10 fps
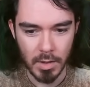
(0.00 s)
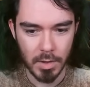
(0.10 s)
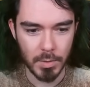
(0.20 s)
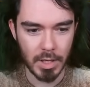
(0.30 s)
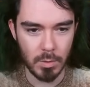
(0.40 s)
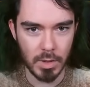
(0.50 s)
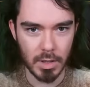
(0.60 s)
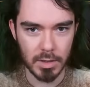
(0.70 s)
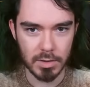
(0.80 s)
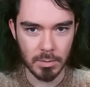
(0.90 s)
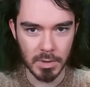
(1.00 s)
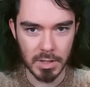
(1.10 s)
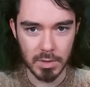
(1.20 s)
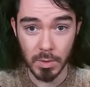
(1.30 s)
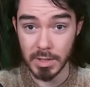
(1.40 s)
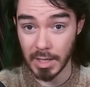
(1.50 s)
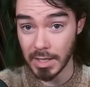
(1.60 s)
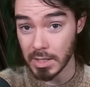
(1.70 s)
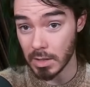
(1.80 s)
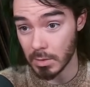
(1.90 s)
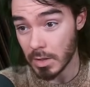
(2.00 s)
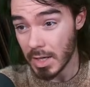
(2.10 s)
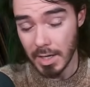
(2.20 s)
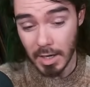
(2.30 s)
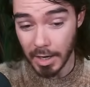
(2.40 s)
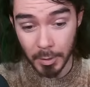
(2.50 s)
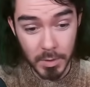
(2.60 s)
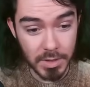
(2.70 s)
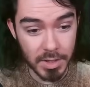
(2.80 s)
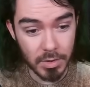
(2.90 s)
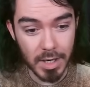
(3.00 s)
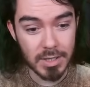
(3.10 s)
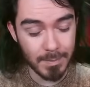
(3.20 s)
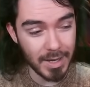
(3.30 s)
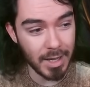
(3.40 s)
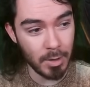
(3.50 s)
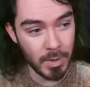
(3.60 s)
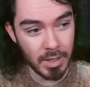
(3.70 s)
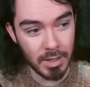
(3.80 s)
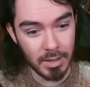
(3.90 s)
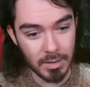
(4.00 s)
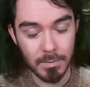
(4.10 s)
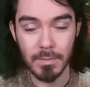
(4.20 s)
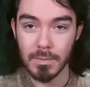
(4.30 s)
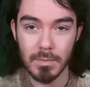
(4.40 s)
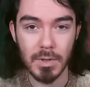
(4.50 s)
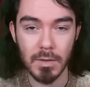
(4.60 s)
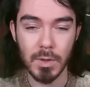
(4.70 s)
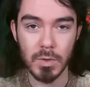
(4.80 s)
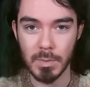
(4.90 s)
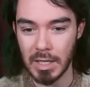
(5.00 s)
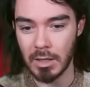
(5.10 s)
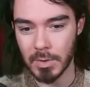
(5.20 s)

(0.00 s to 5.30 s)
Okay, we got some of these coins. Actually, I always underestimate how many of those medium